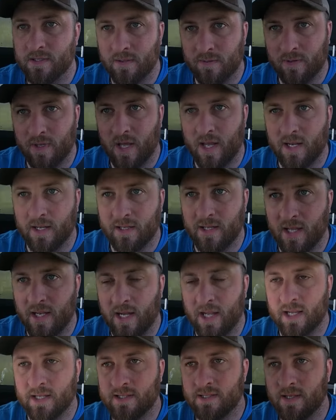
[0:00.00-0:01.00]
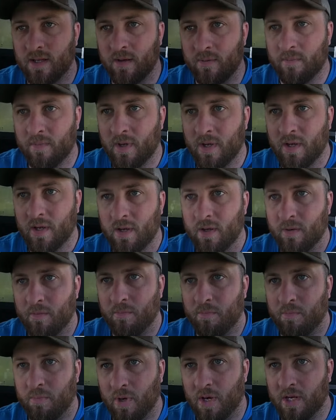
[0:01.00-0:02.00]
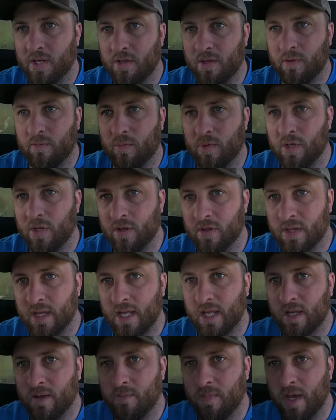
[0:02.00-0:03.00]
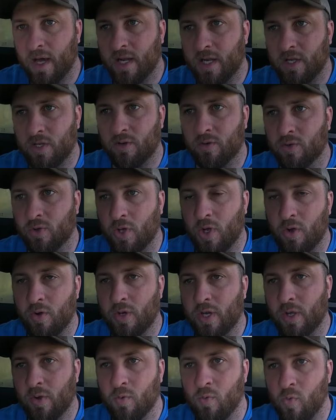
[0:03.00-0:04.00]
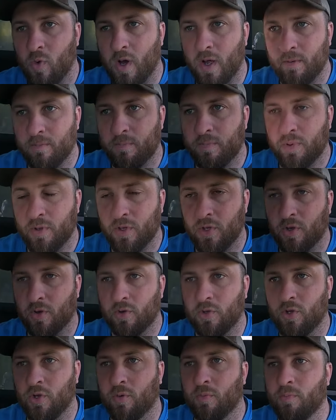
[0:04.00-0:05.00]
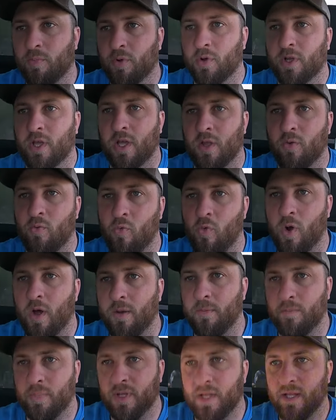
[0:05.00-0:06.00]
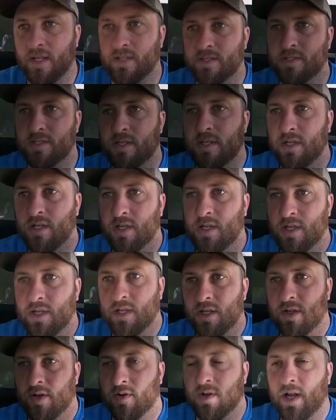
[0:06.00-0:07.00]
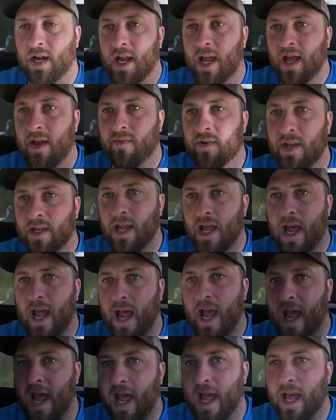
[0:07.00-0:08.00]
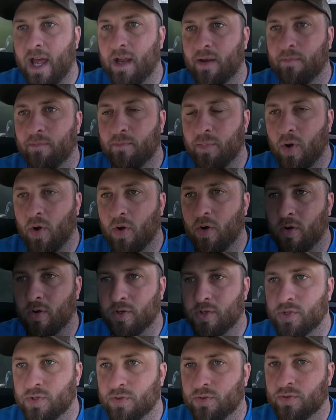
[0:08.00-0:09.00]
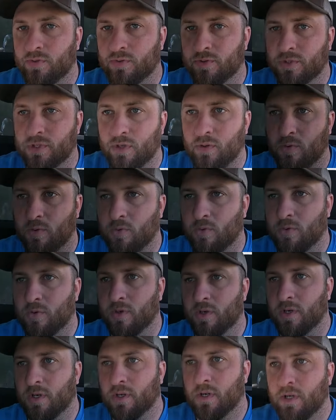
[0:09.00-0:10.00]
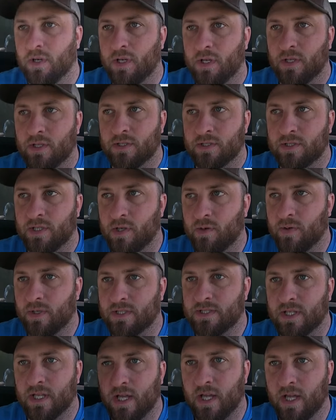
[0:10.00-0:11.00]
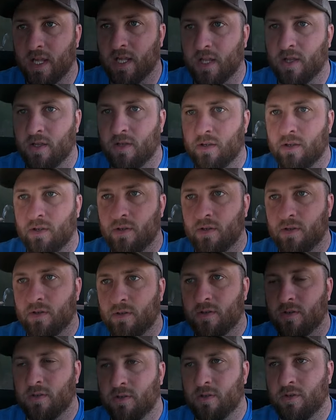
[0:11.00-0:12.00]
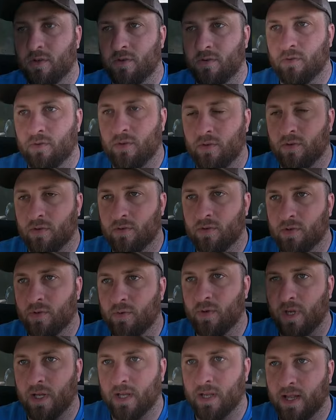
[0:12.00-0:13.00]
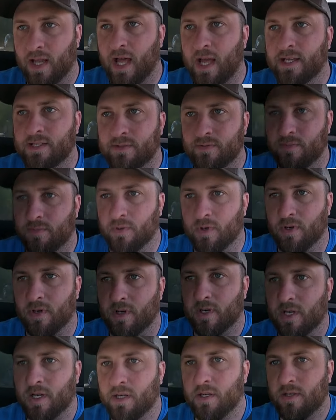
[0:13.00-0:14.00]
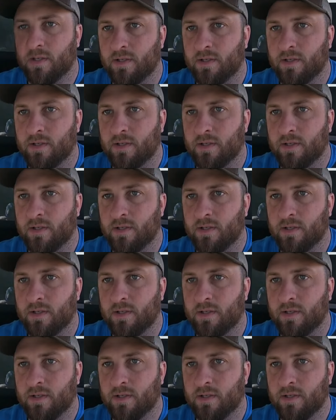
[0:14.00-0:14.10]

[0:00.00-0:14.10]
Some got a deadhead some, but when you think about it, you're loading you're booking one piece. You're not having to add partials, or so it's like you're doing less work.